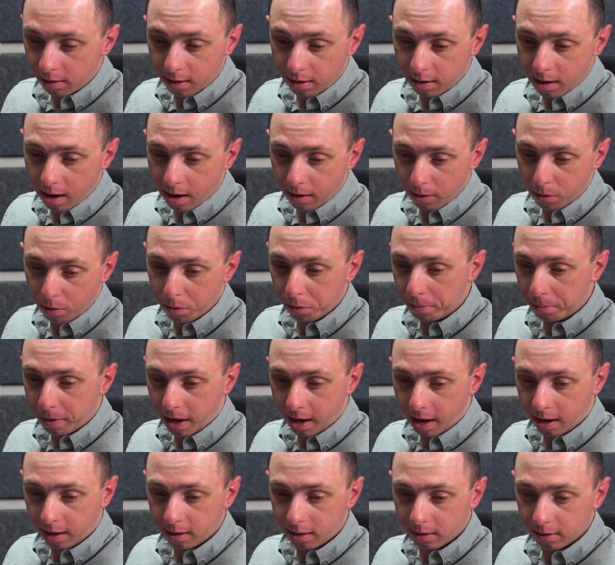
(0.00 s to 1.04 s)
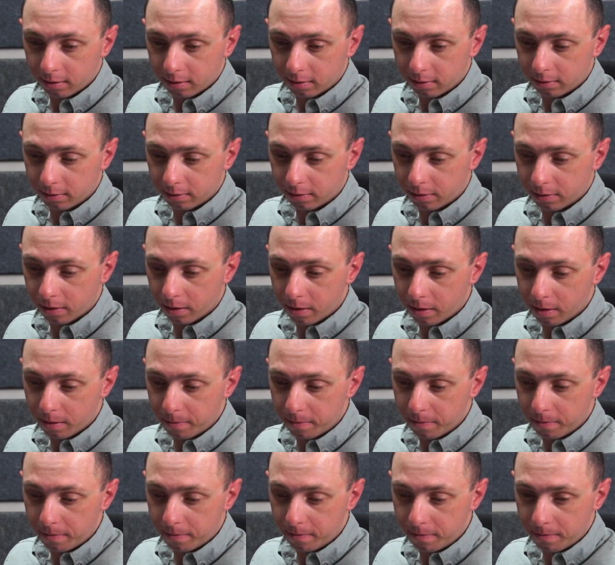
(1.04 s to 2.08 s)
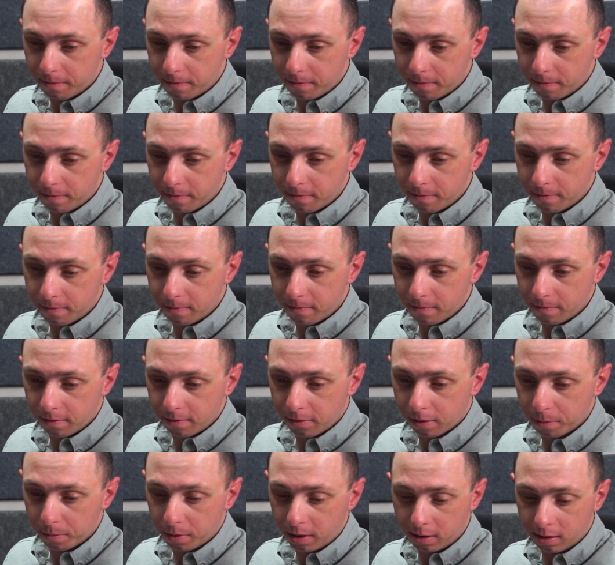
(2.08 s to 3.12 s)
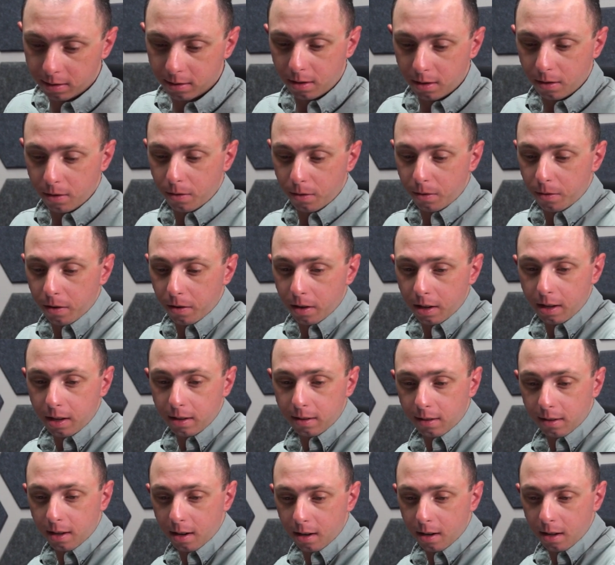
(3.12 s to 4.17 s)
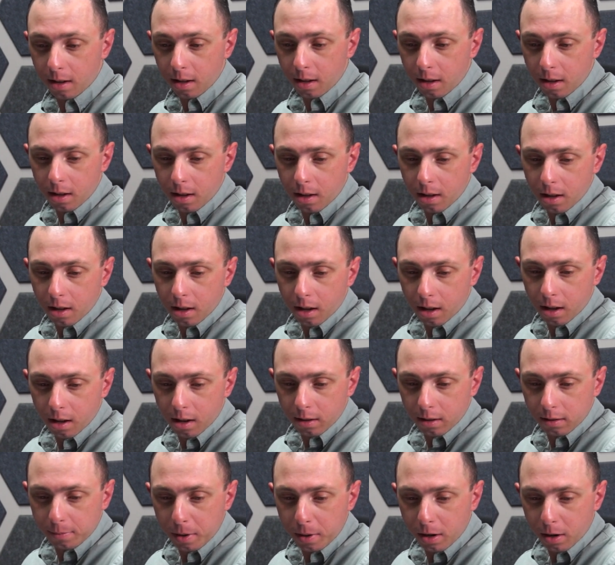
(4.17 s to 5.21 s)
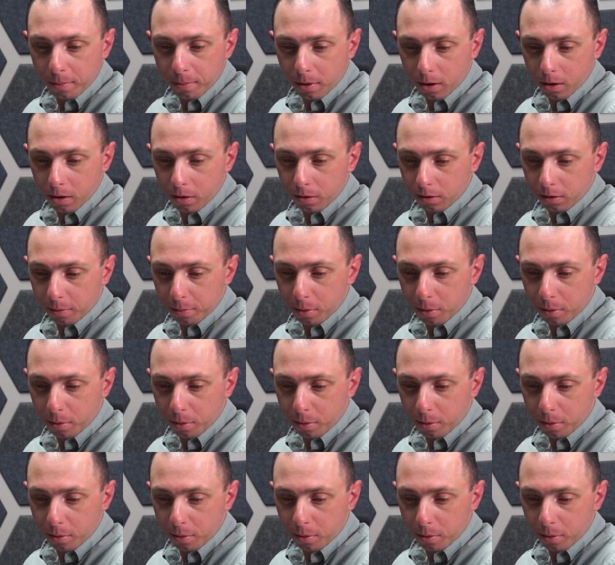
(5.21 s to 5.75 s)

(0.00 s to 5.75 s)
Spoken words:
not hold back from these two. He said, Speaker Burrows